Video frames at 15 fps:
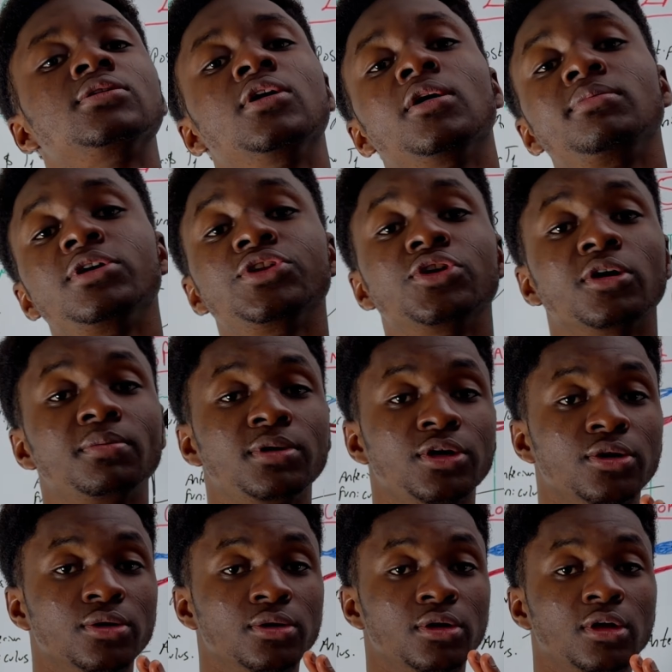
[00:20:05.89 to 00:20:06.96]

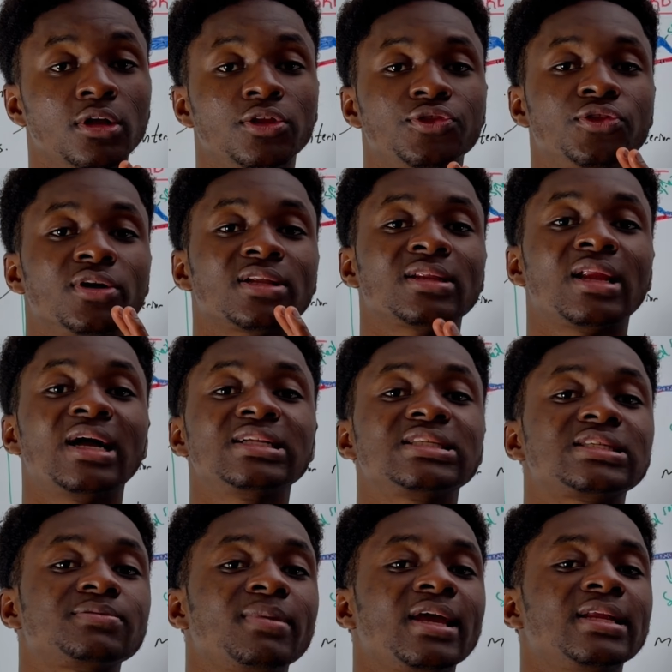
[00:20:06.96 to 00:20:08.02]

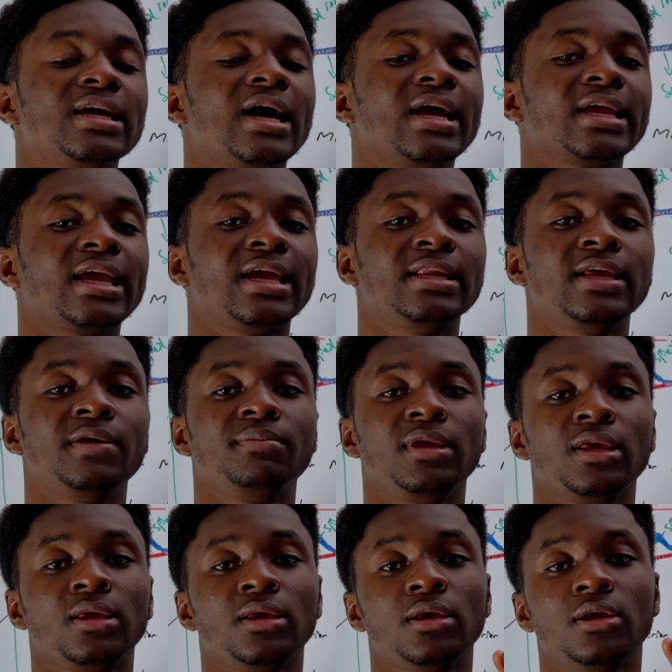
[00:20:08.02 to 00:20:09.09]

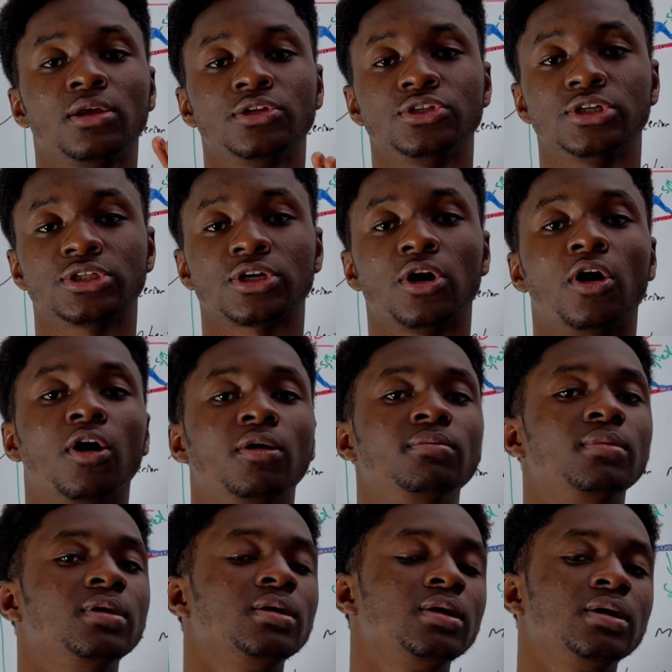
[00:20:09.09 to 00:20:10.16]
www.landsmedacademy.com.